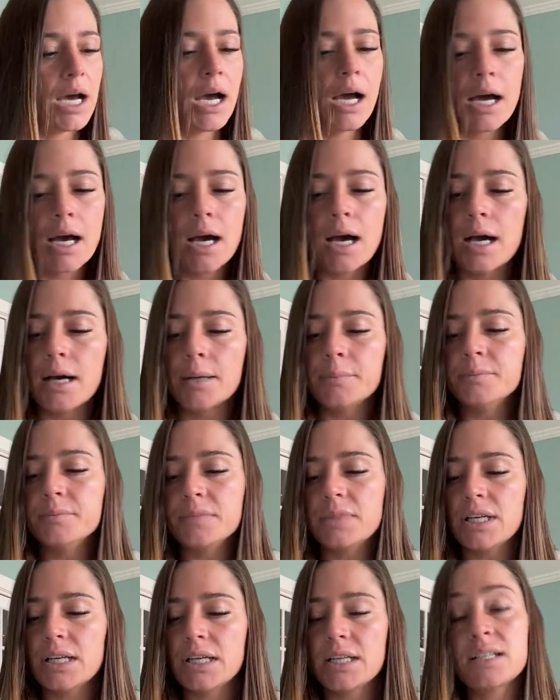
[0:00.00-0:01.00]

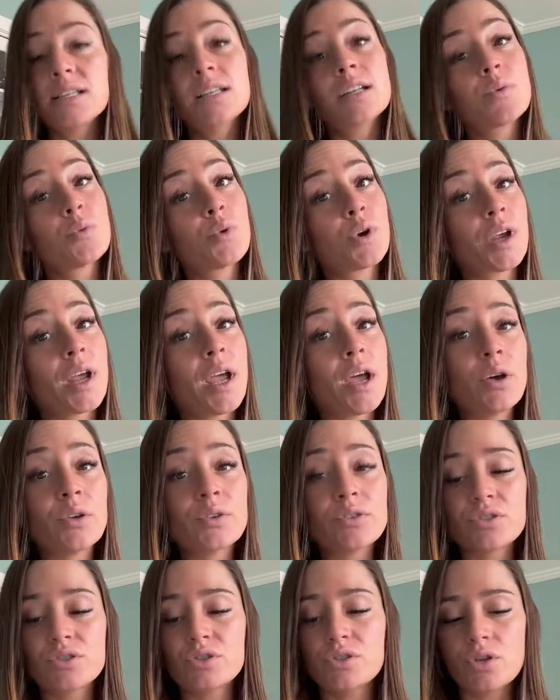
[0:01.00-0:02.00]
But it didn't work
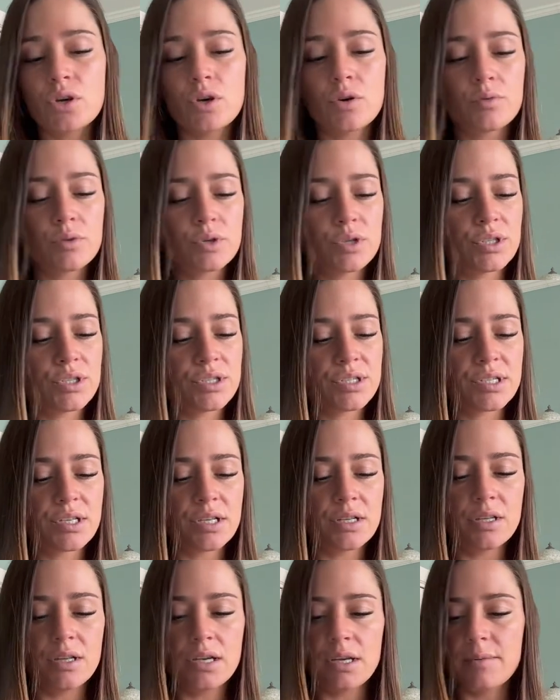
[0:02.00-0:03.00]
out, so we're just
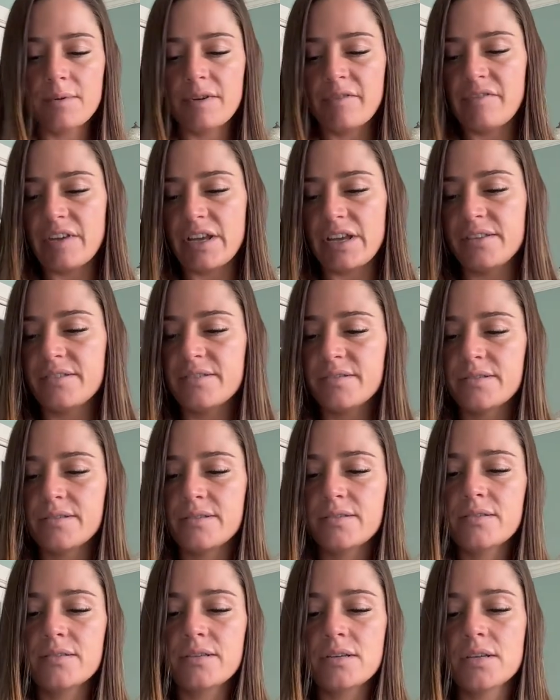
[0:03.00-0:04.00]
going to look at my face
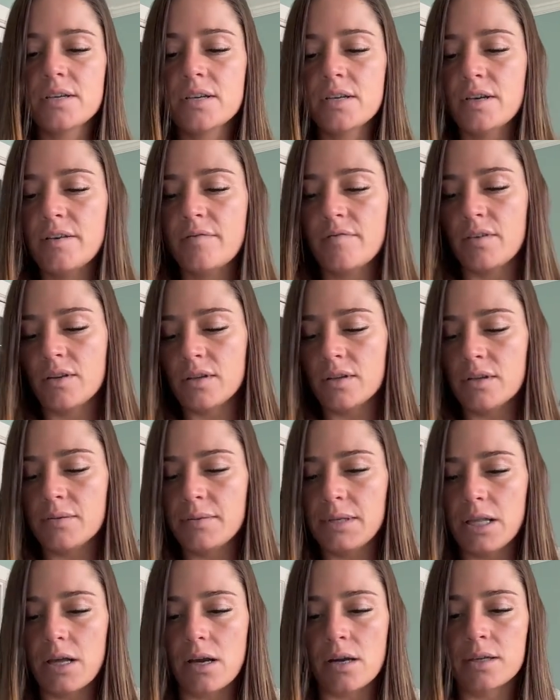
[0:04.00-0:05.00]
for a little
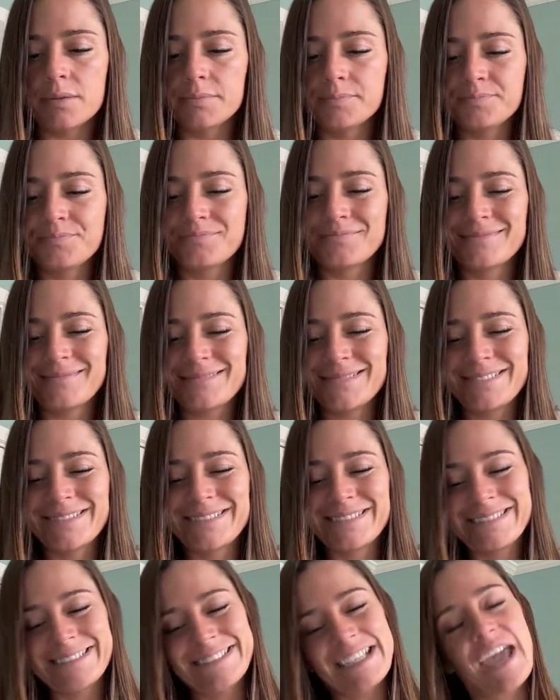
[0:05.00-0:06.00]
bit longer.
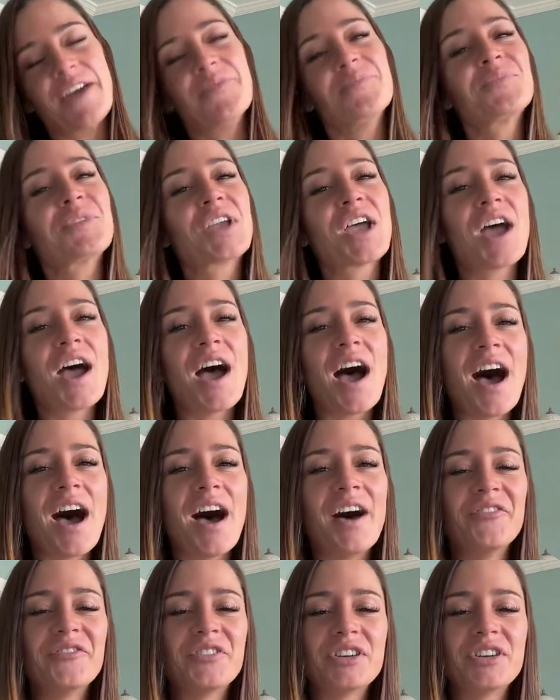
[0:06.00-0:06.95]
Okay.